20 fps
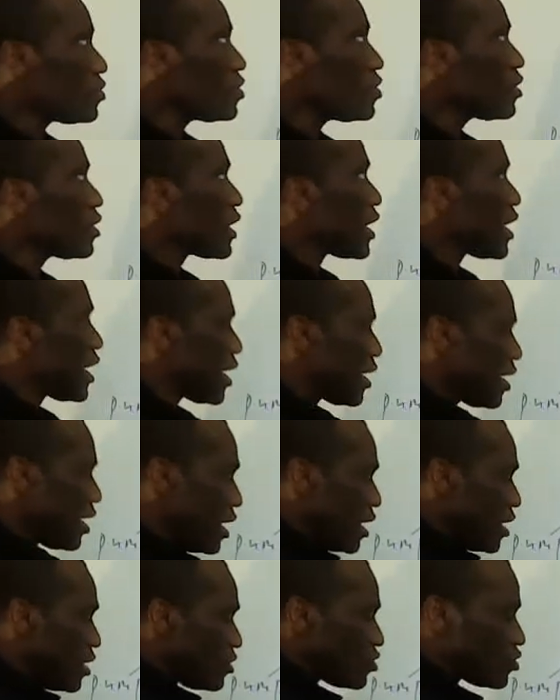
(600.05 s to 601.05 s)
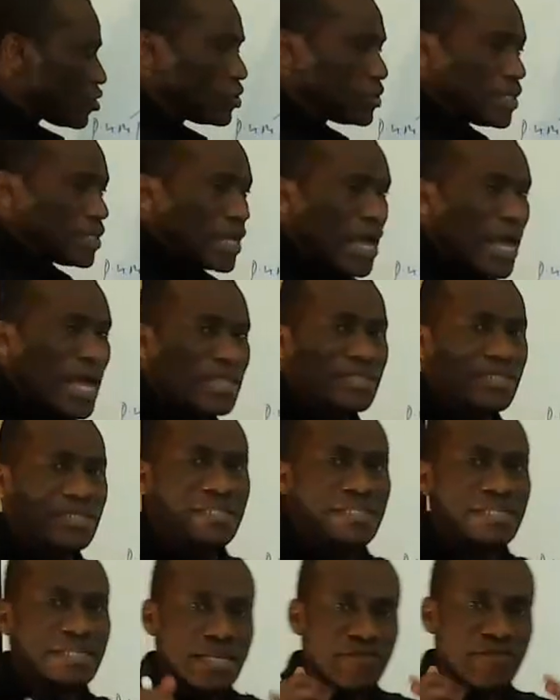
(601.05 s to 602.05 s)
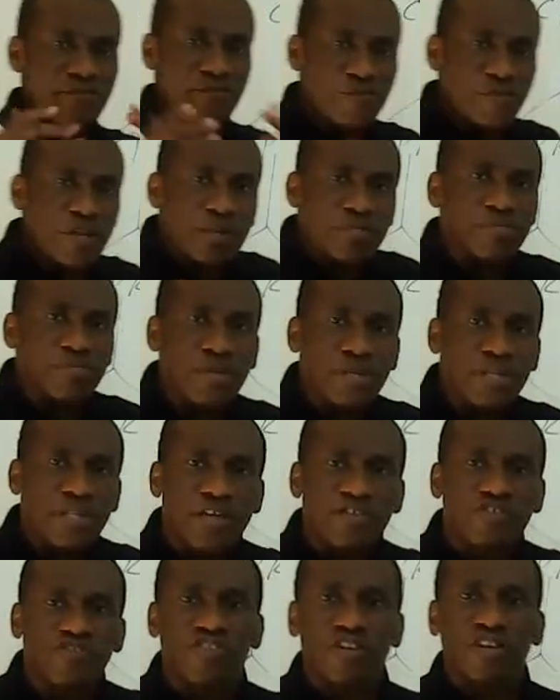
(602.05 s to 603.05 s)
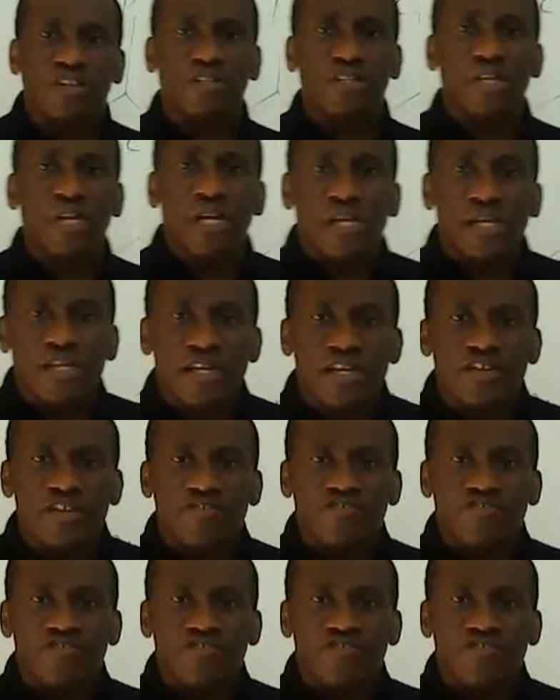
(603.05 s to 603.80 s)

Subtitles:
Okay, so the heart in fibrillation is